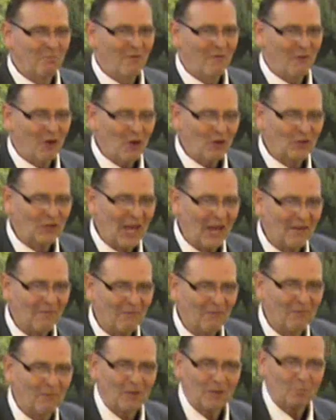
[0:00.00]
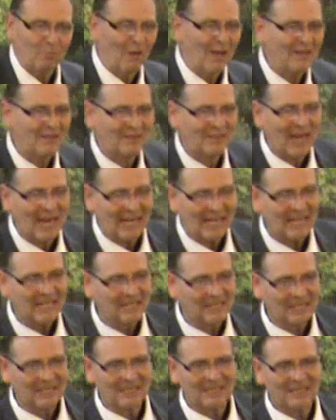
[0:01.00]
few se split
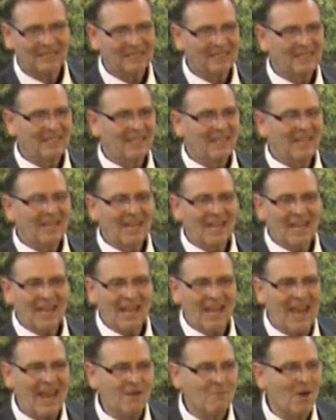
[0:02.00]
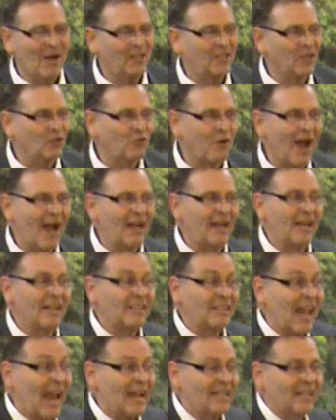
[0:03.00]
seconds, he went to try to
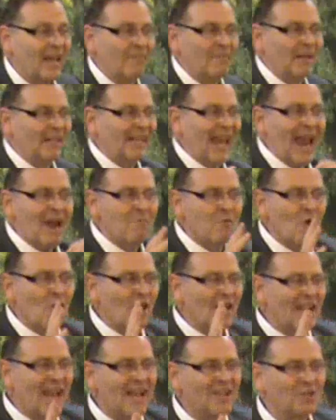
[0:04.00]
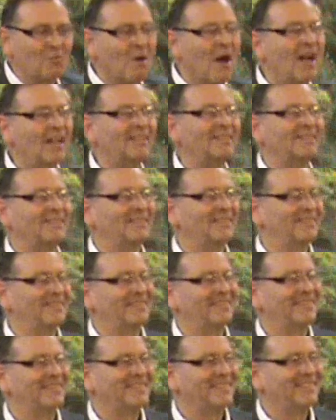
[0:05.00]
say something to Gabriel, and guess what?
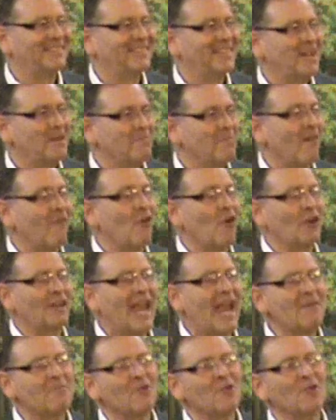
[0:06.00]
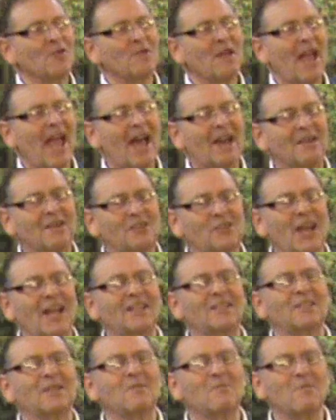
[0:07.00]
Before Gabriel had a
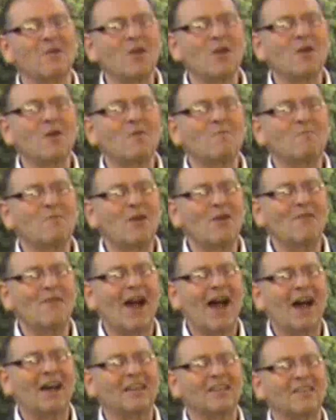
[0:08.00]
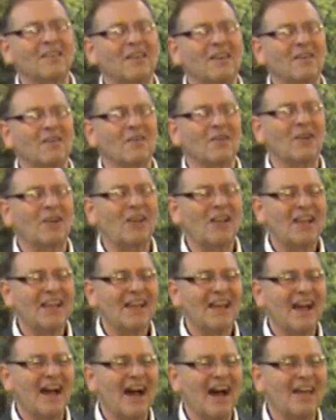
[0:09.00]
chance to move out of the
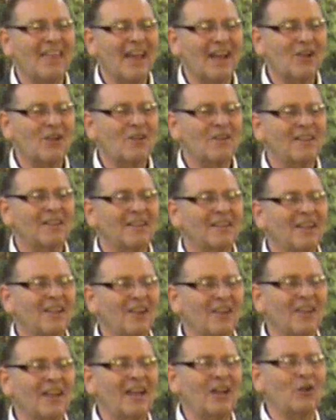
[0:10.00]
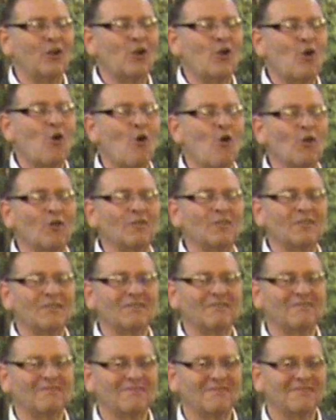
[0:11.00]
uh, that little inner court
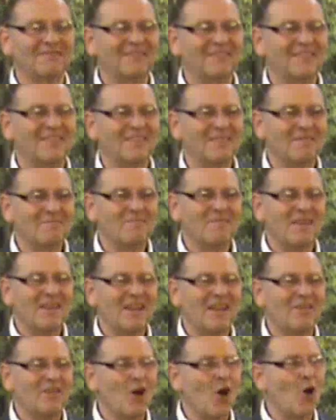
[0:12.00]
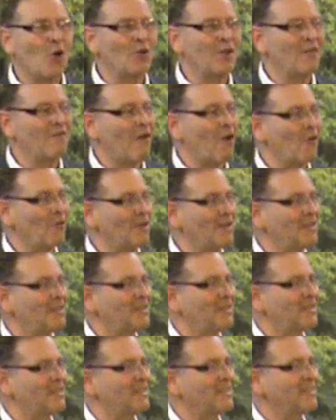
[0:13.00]
in the Holy of
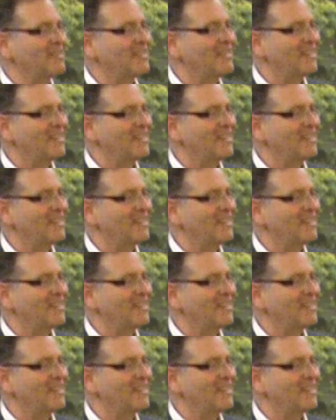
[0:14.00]
Holies,